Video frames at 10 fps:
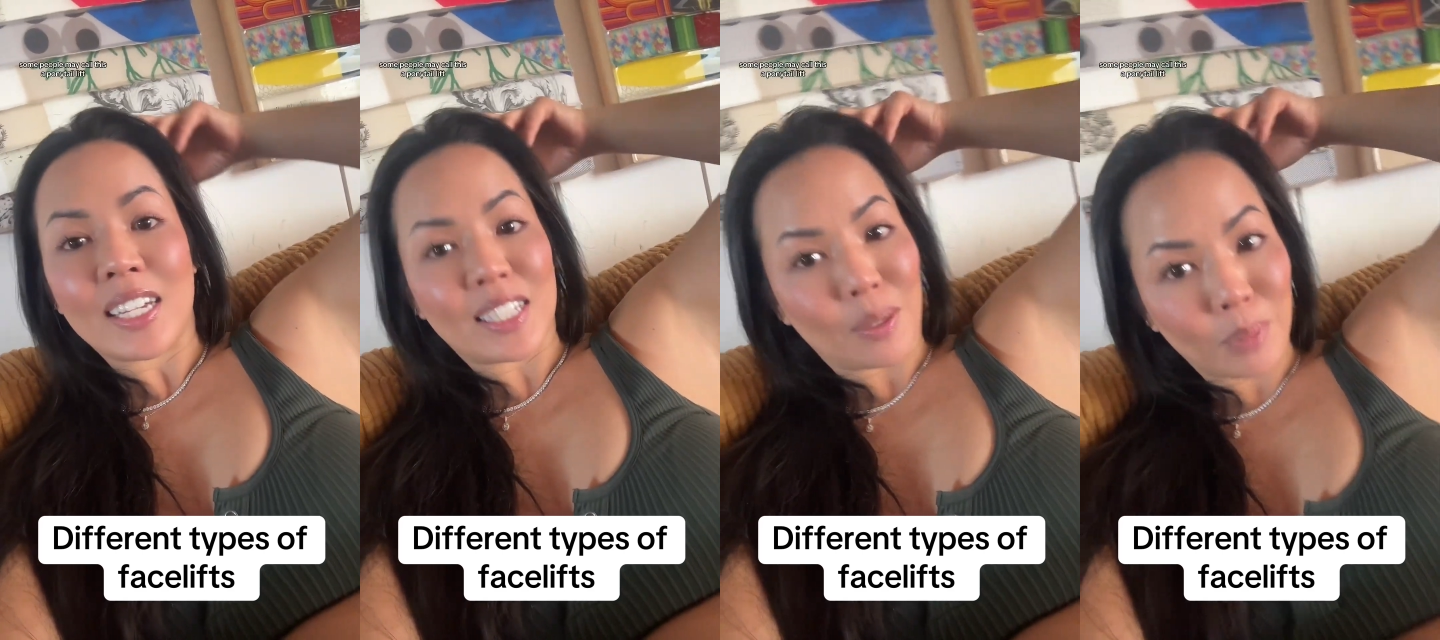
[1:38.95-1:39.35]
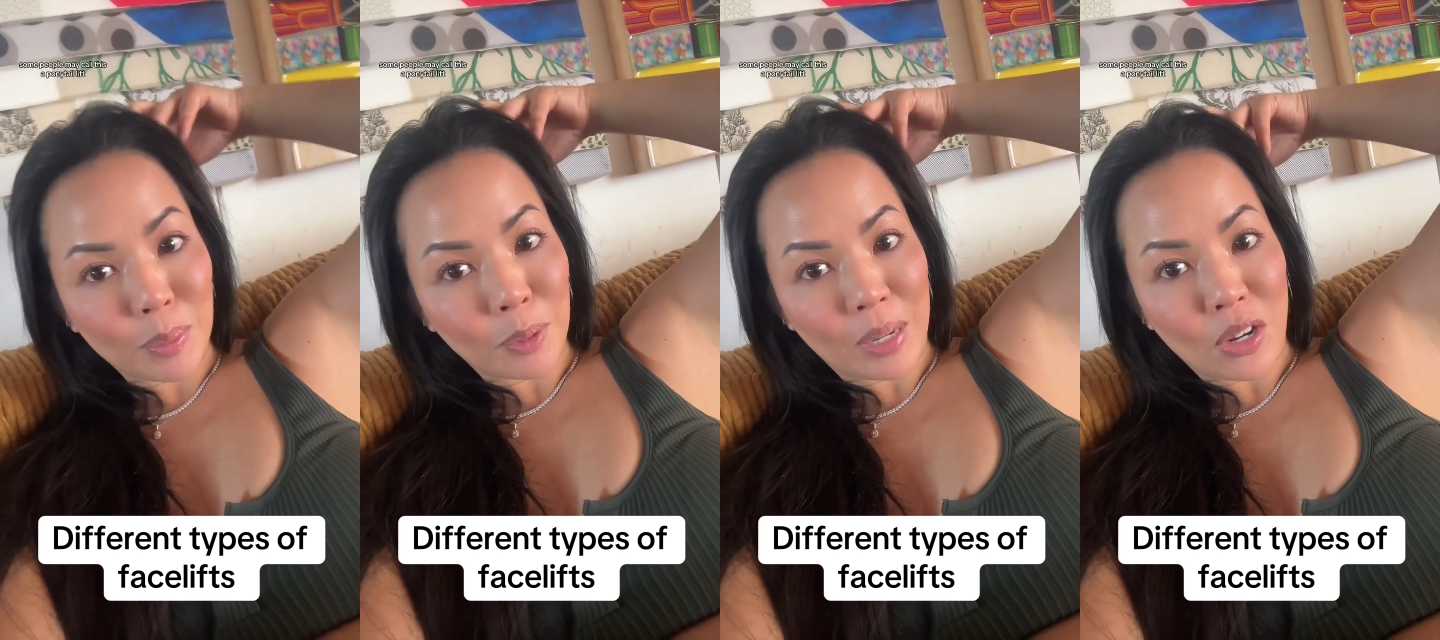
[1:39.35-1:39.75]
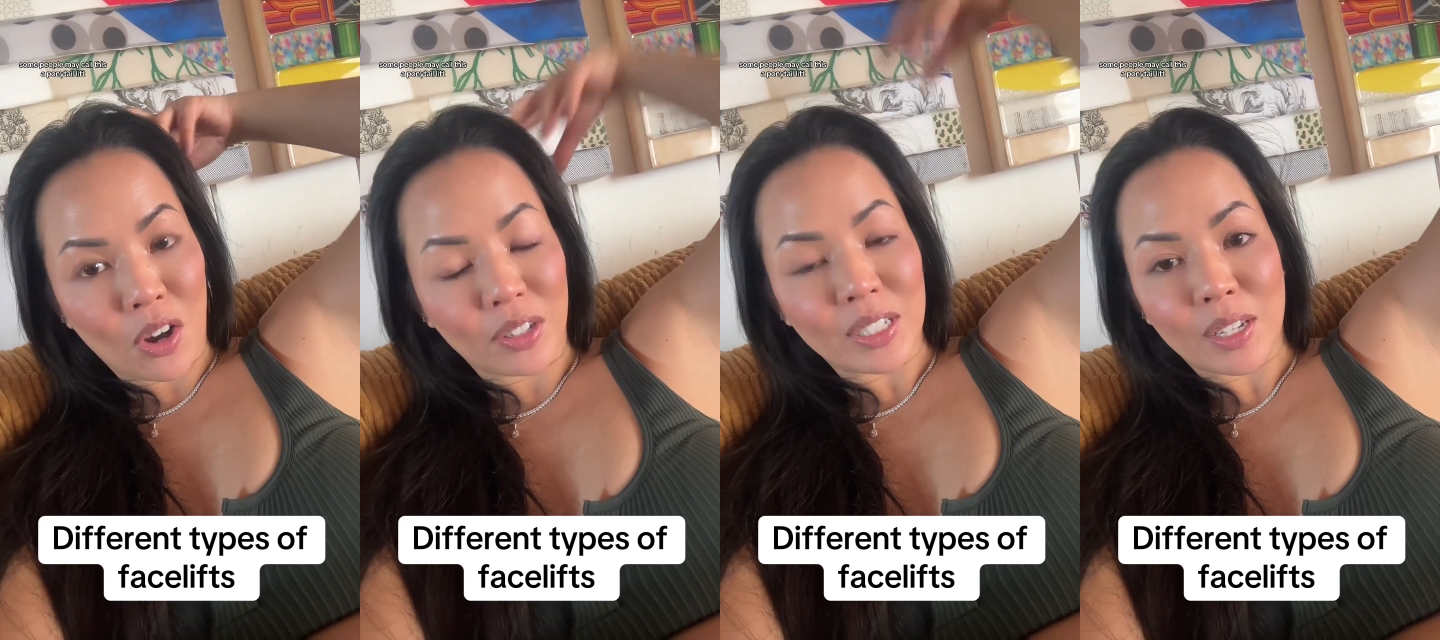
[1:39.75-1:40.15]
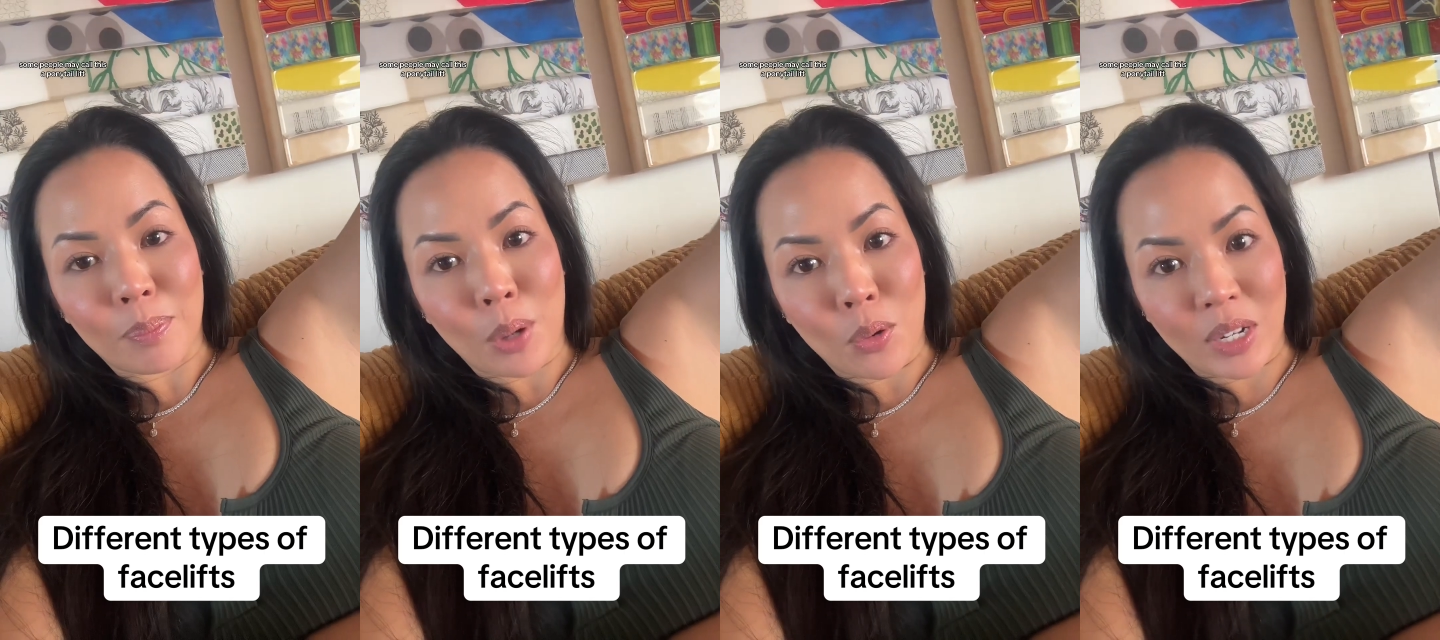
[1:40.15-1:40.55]
Some people may call this a
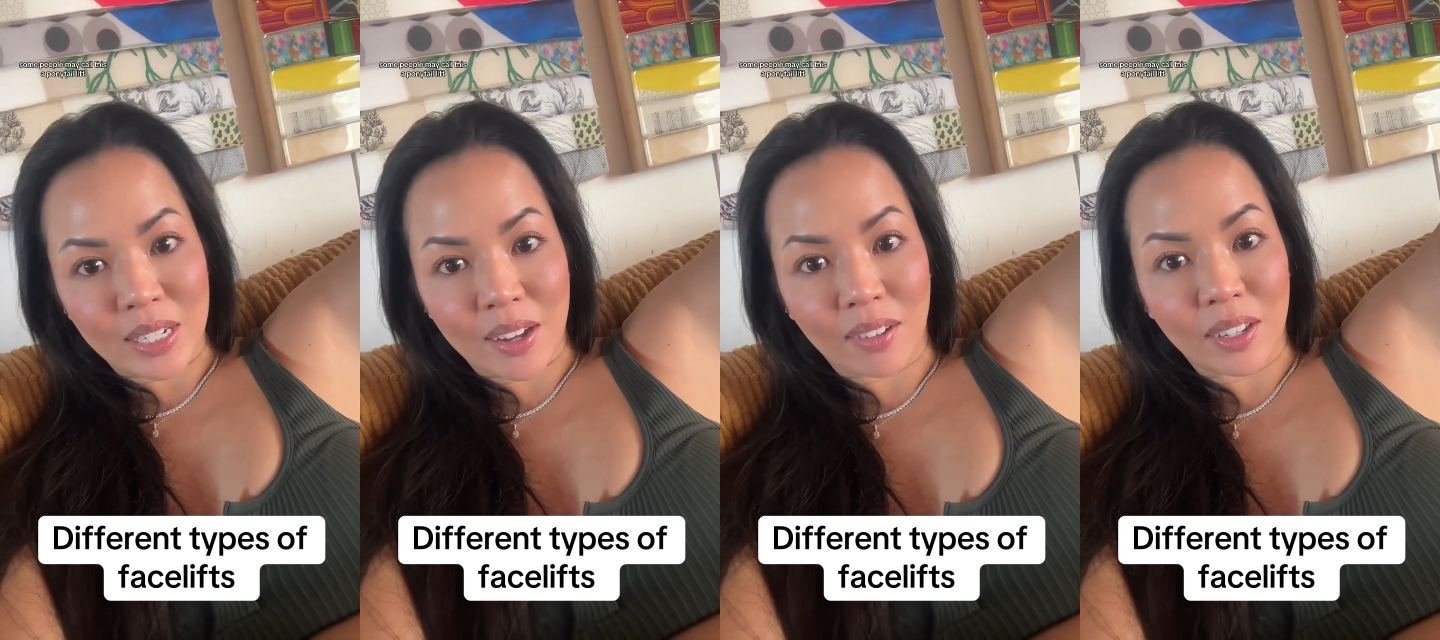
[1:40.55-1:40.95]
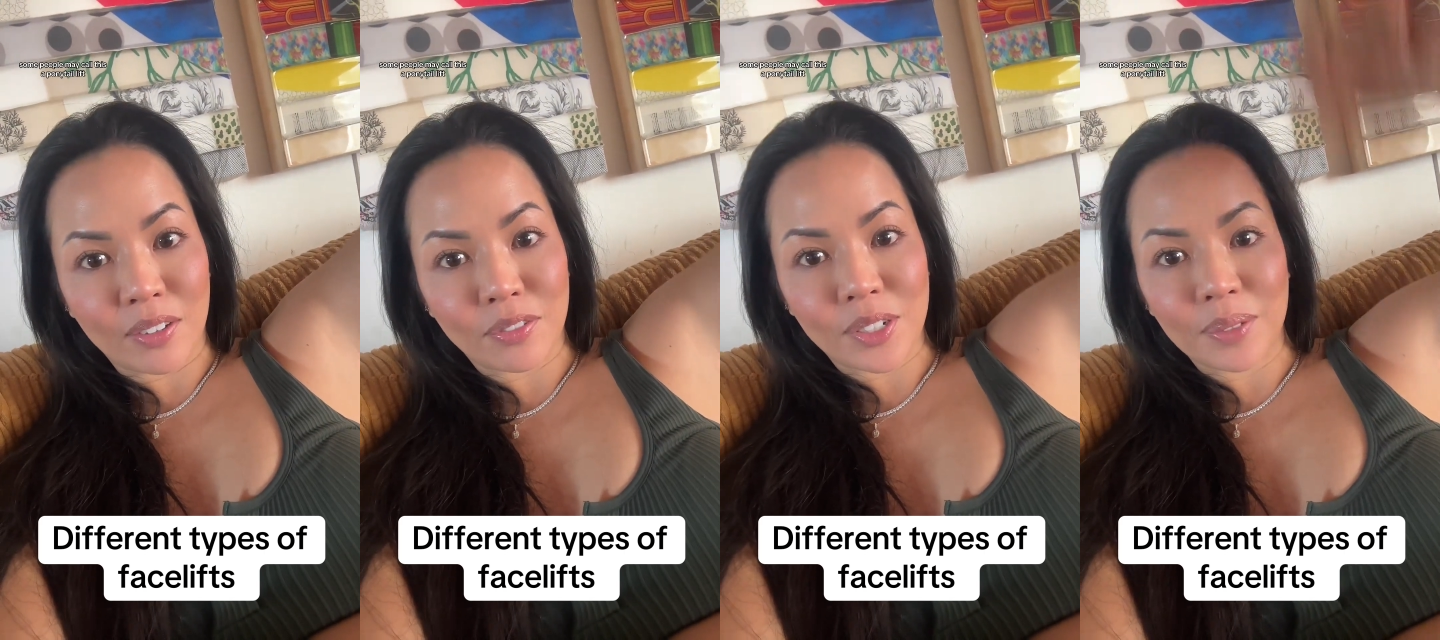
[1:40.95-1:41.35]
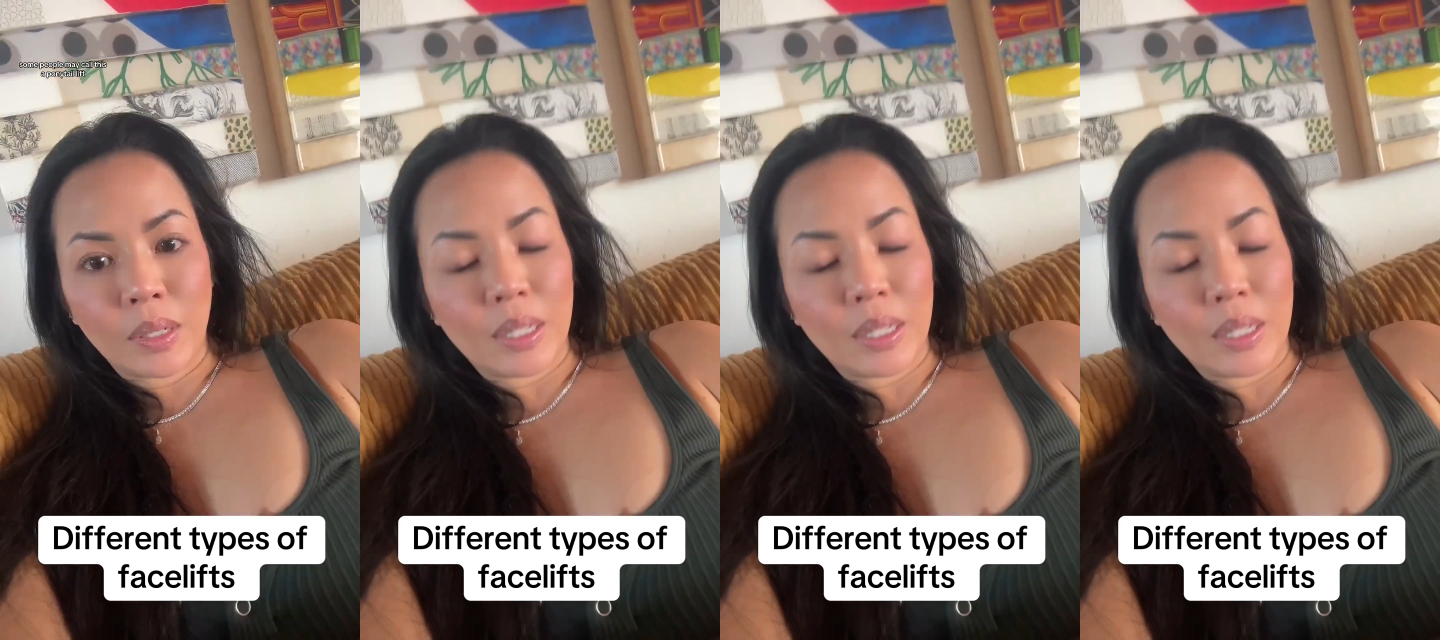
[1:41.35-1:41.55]
ponytail lift.